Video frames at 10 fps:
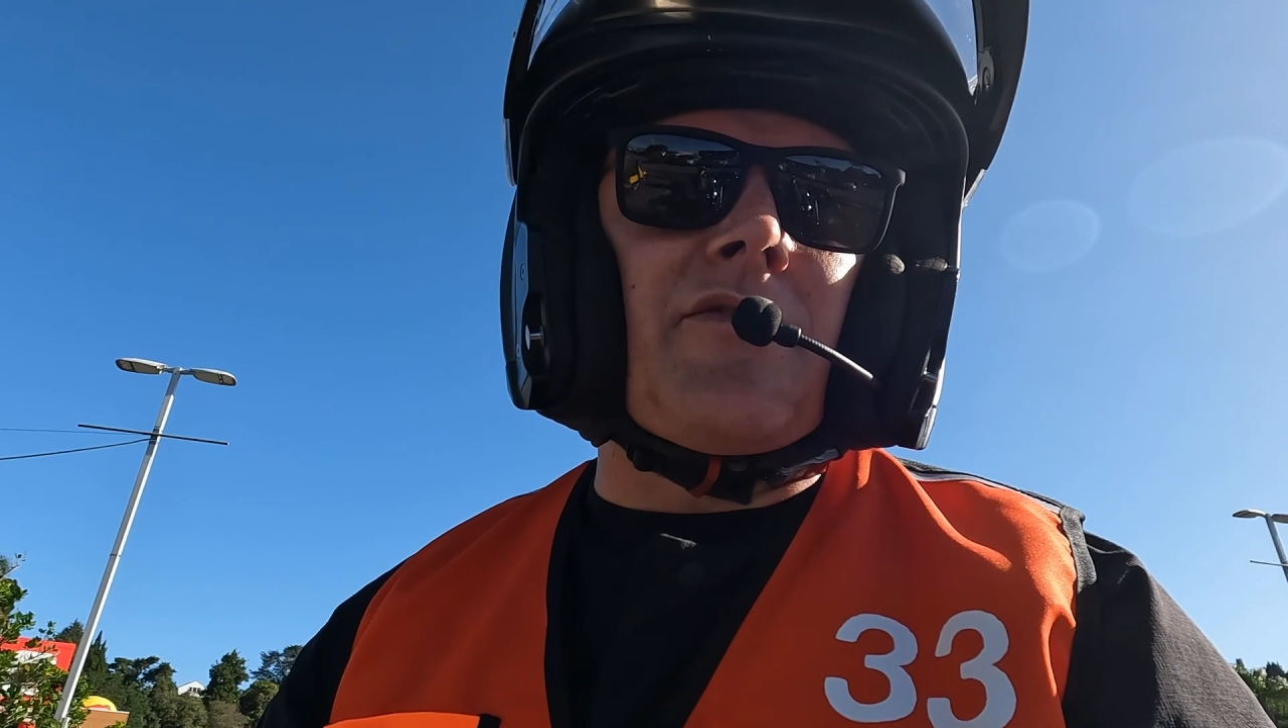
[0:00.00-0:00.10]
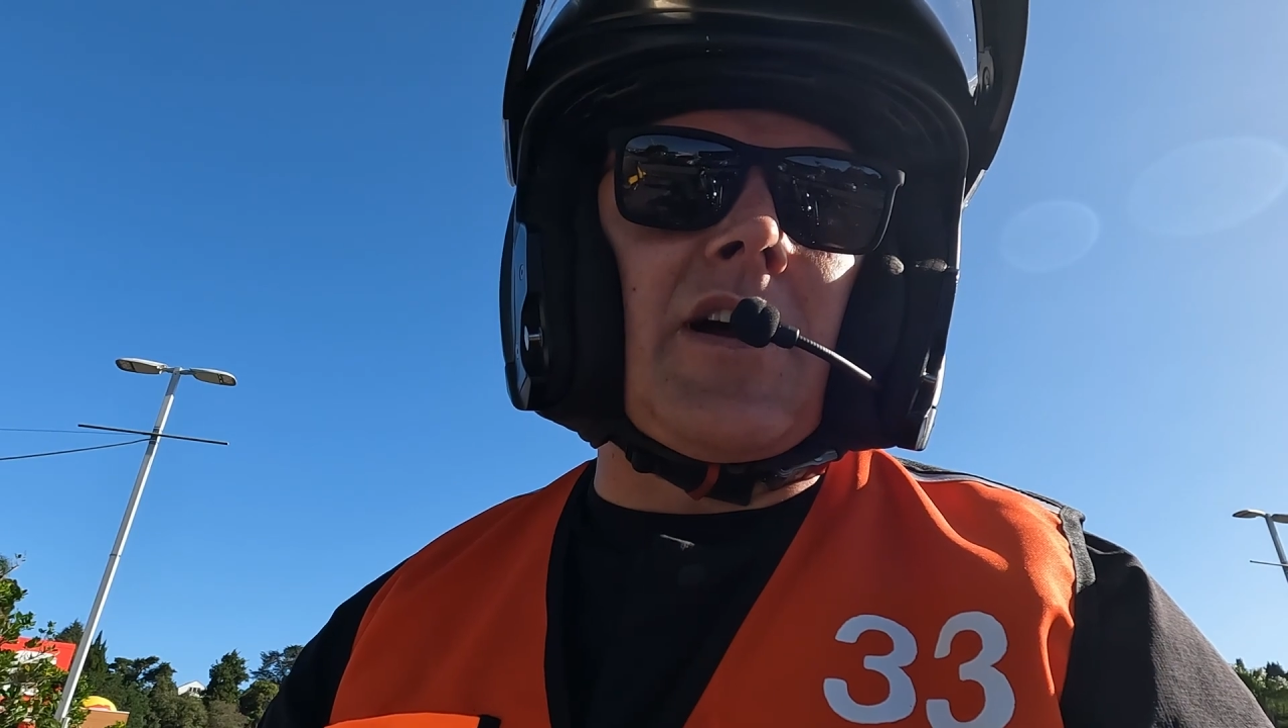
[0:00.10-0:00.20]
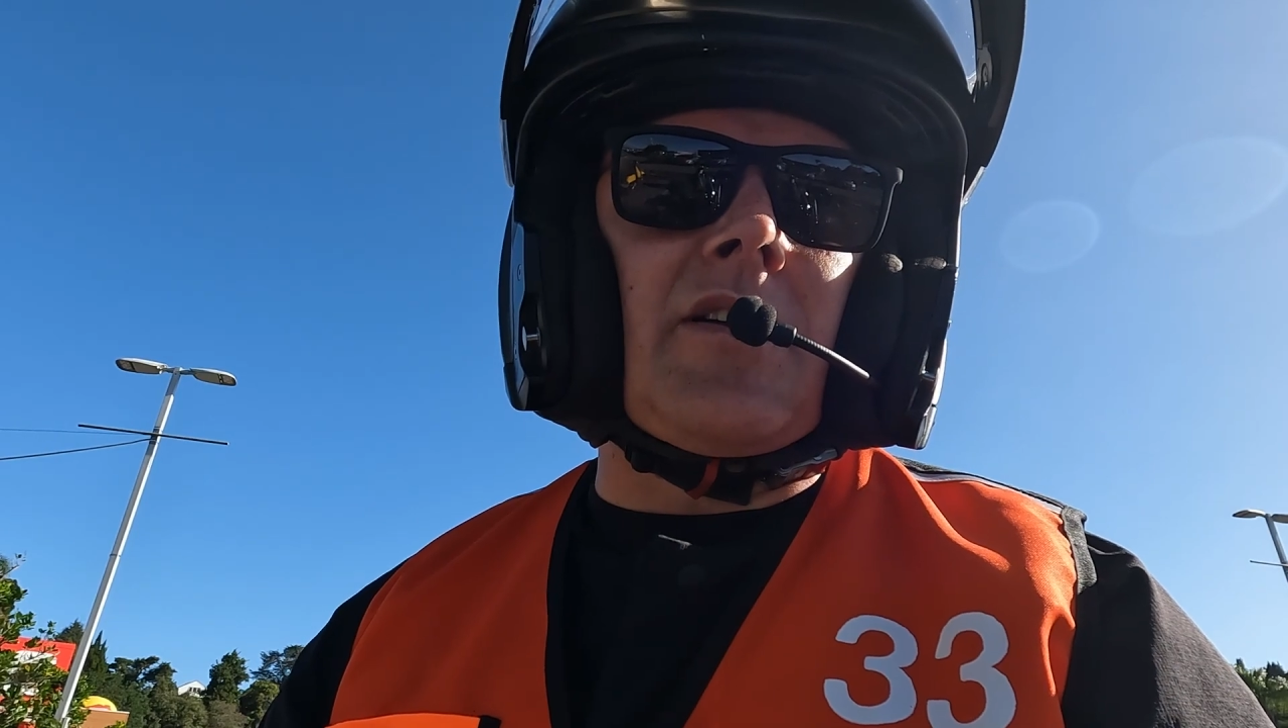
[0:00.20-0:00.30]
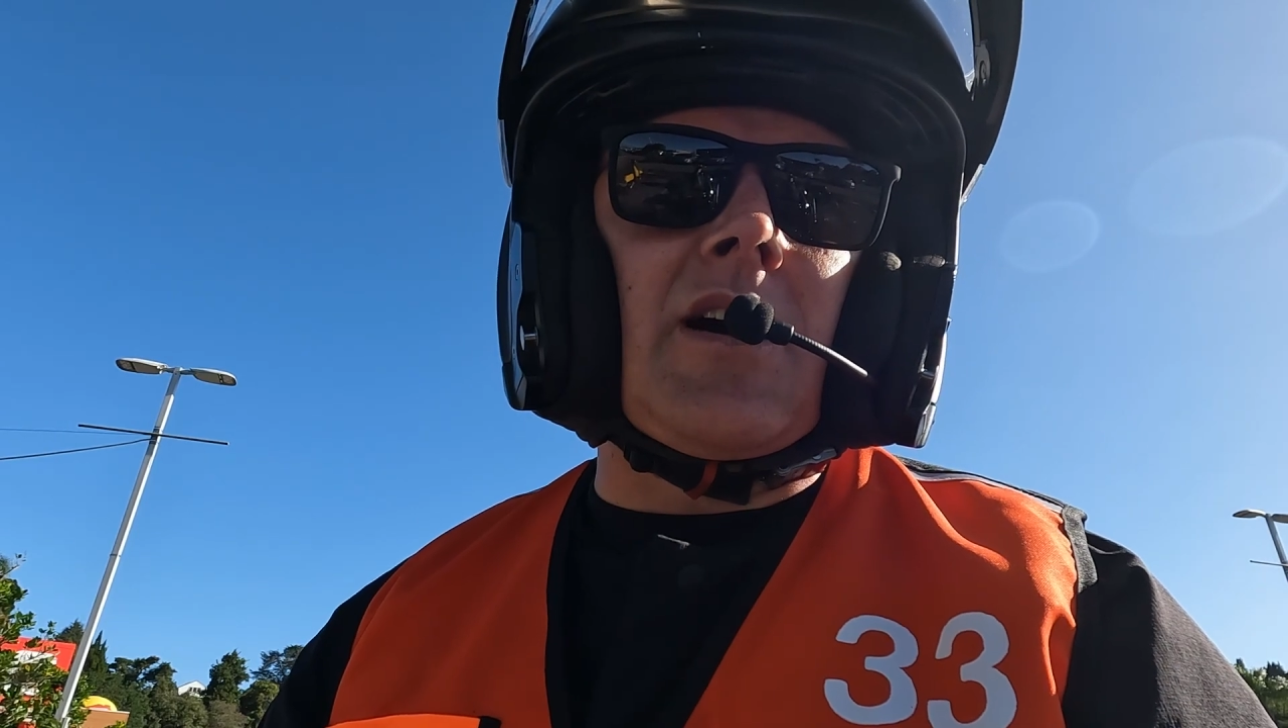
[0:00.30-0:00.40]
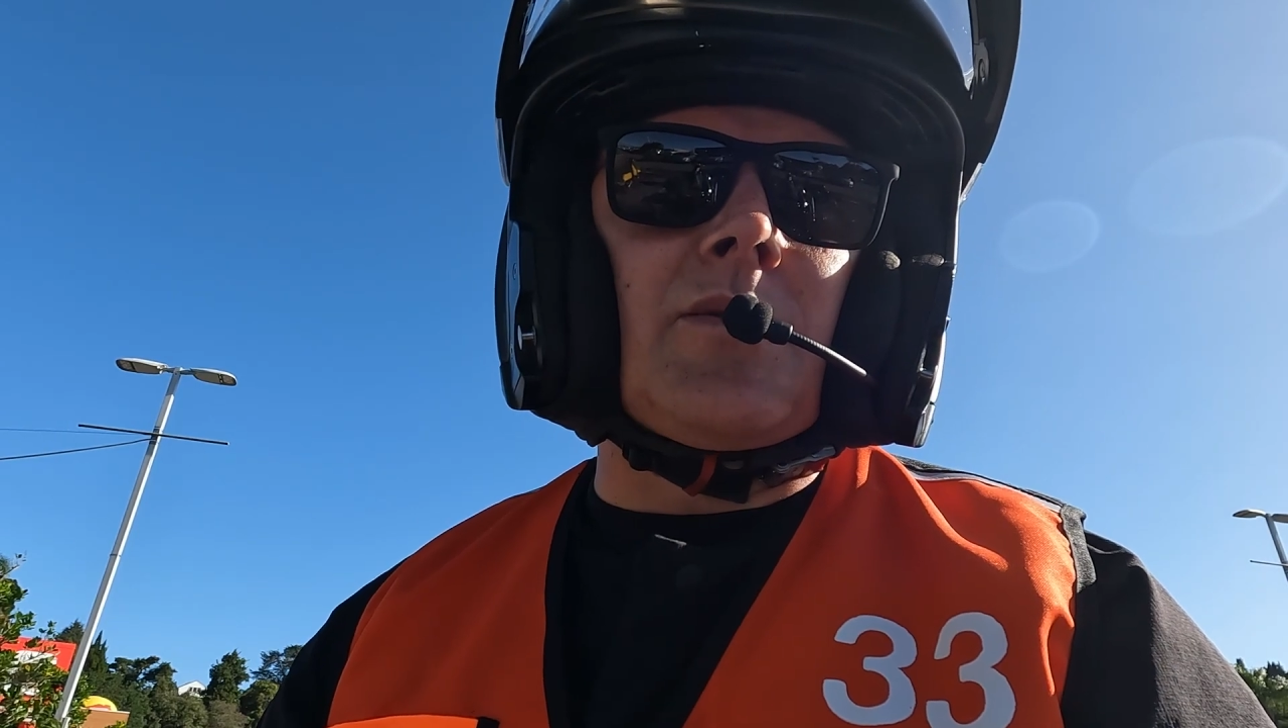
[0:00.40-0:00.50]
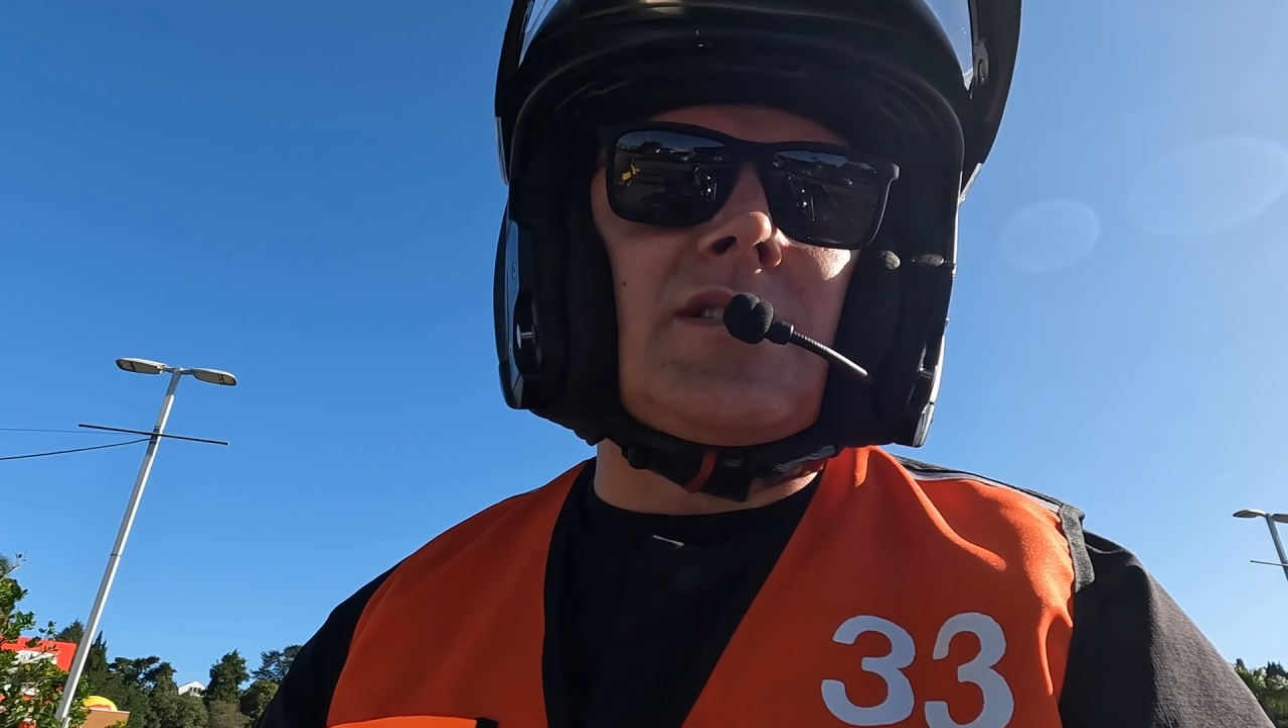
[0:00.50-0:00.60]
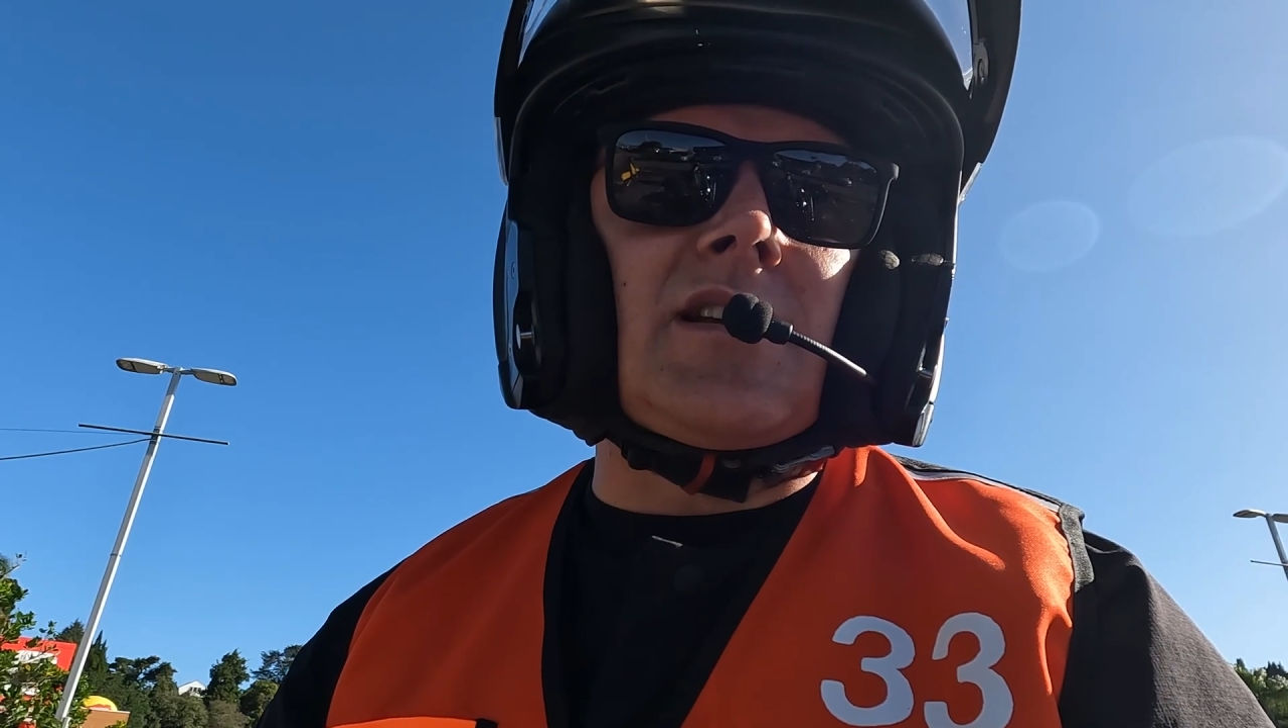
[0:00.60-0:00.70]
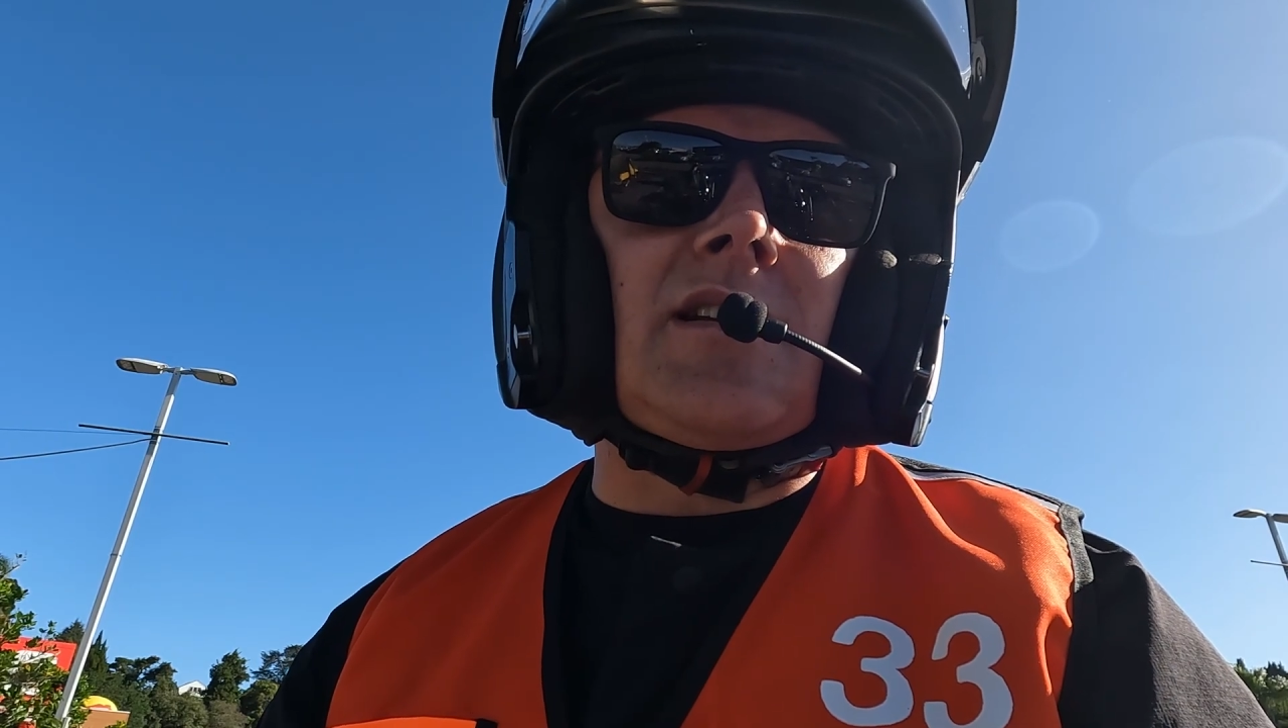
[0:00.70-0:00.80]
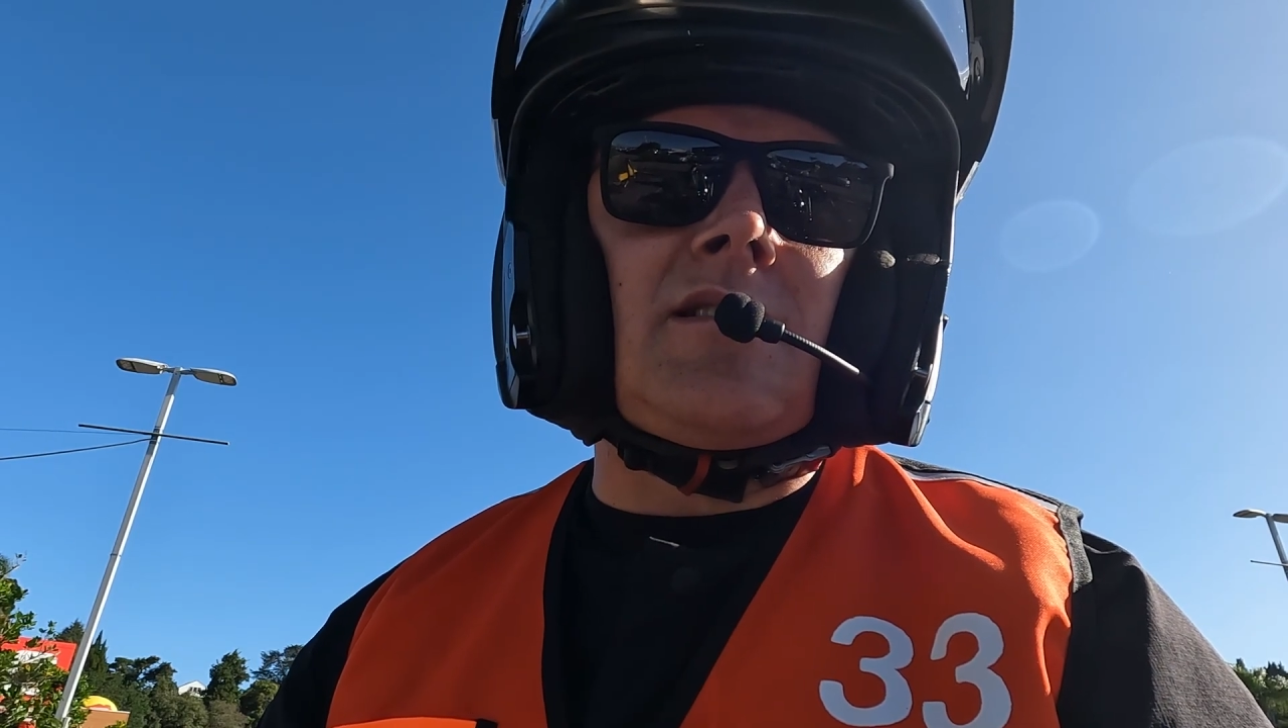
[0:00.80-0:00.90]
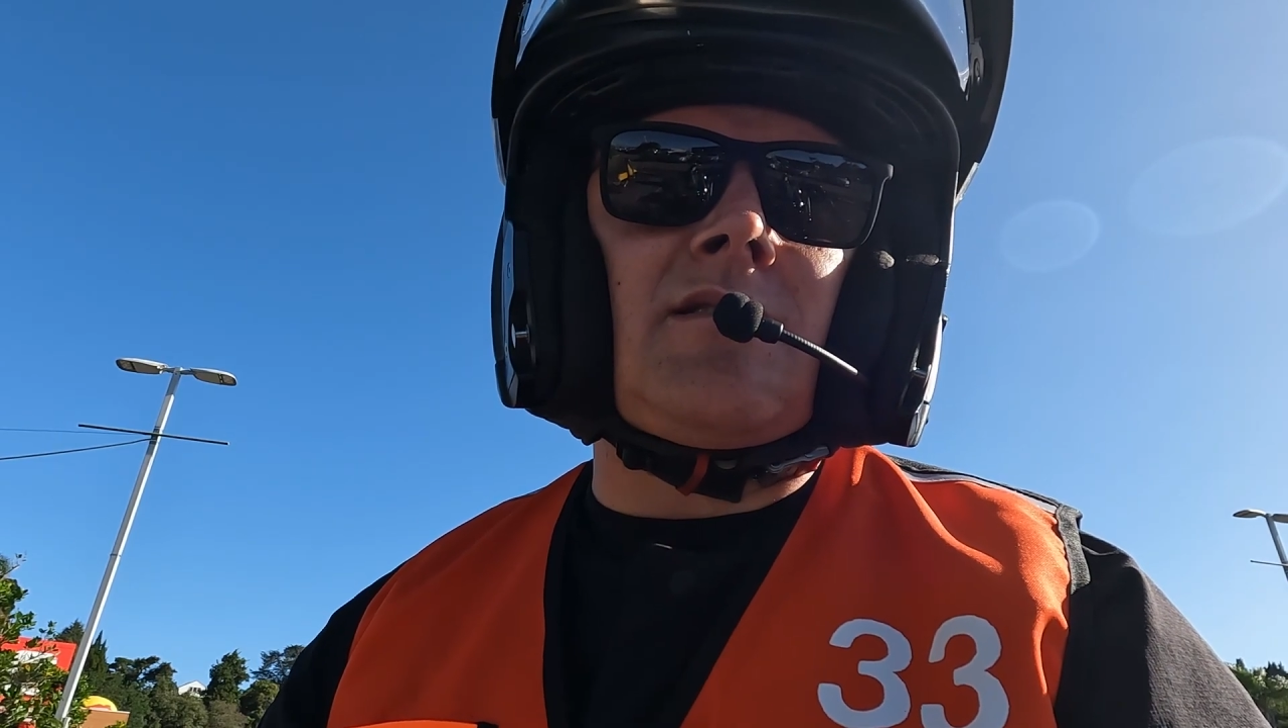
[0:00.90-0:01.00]
I found out was
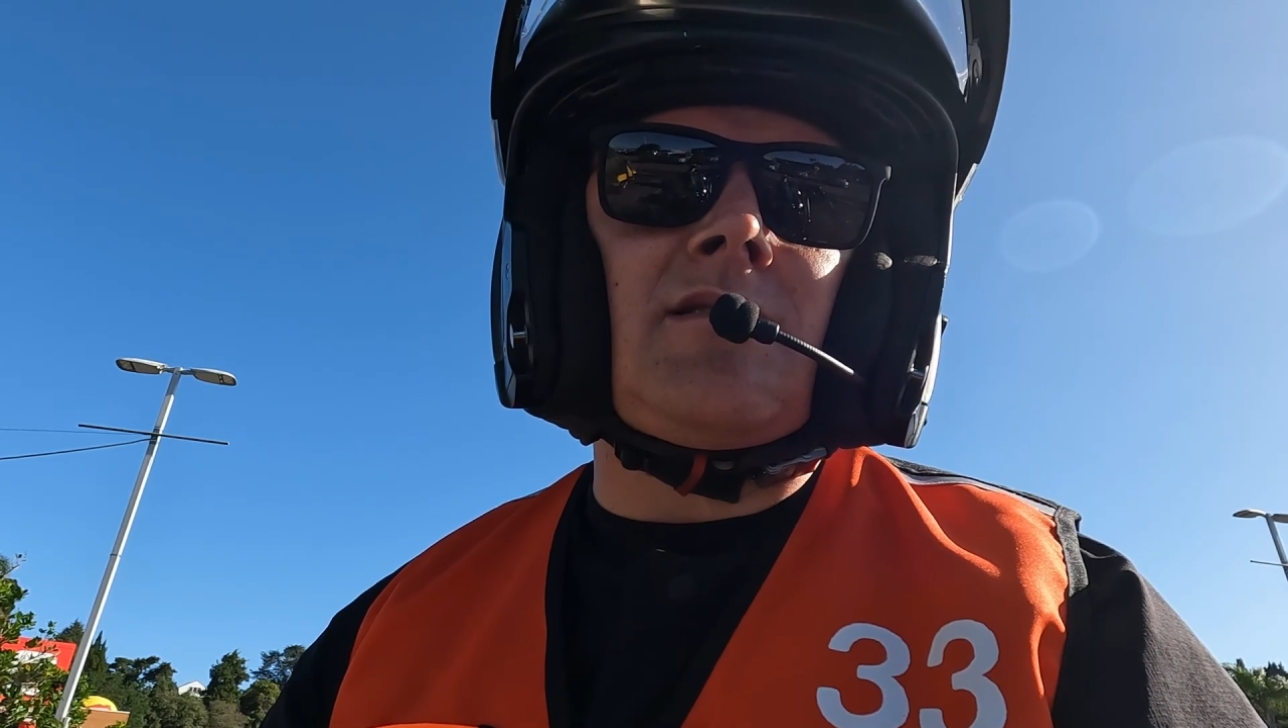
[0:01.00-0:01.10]
that,